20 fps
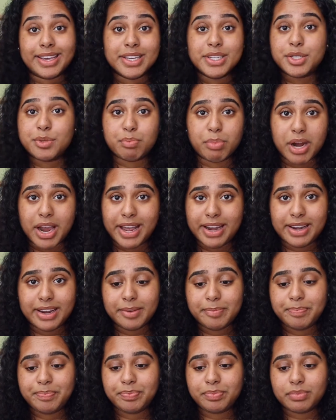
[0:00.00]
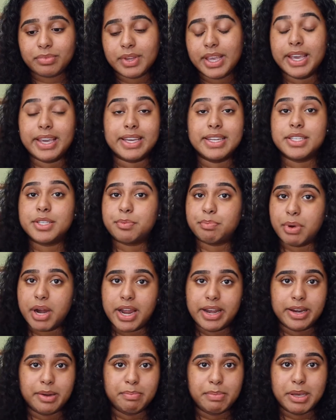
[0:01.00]
spread. It can
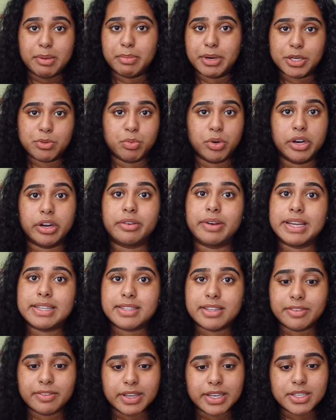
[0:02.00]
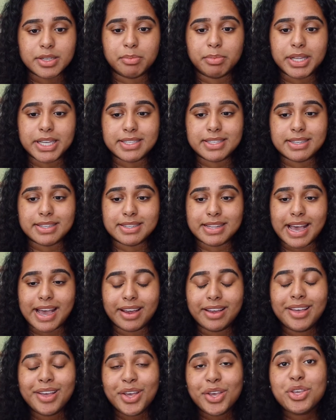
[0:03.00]
spread and be much more aggressive into places that
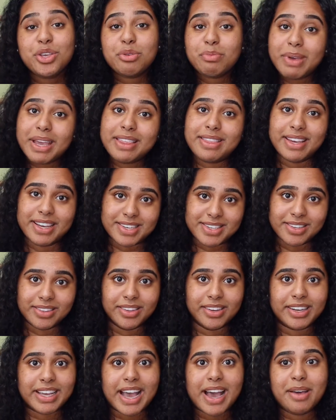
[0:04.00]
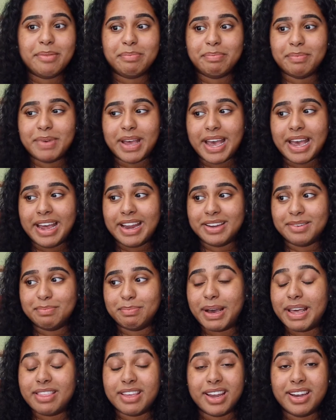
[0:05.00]
you may think to look at, and
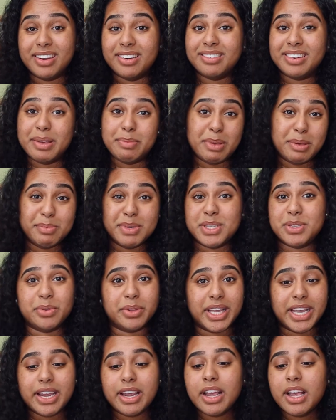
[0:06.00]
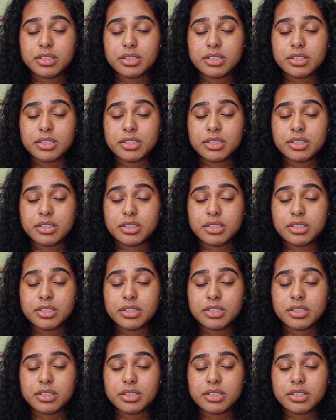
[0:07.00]
by then it may be too late.